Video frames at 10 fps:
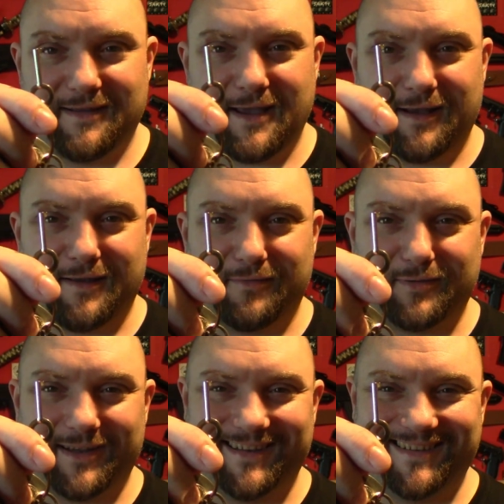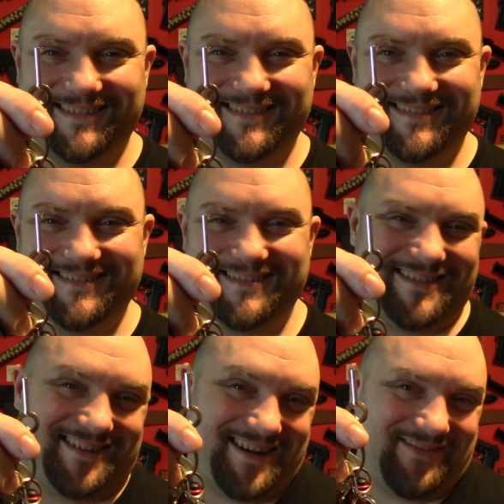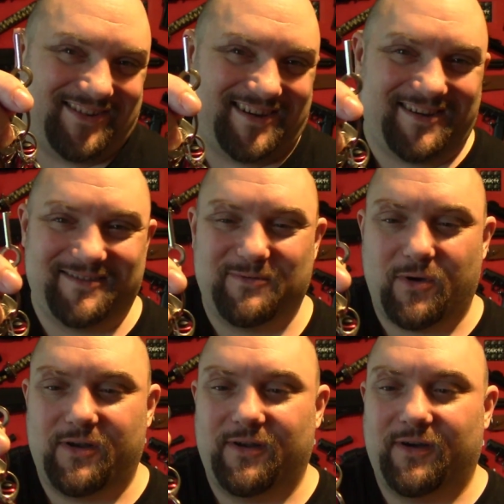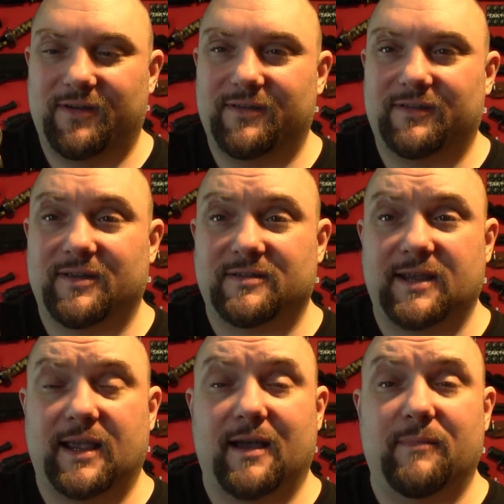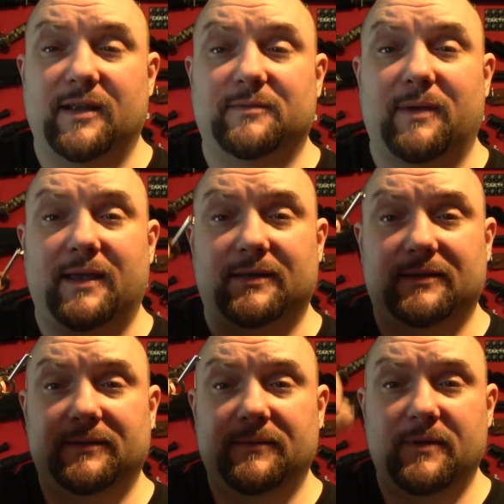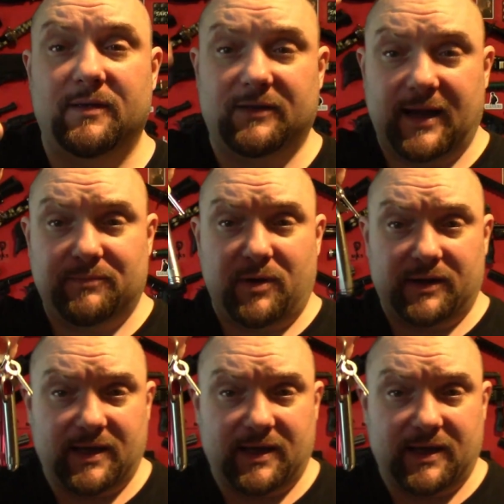handcuff key, because you never know, why not? It doesn't take up much space. So that's my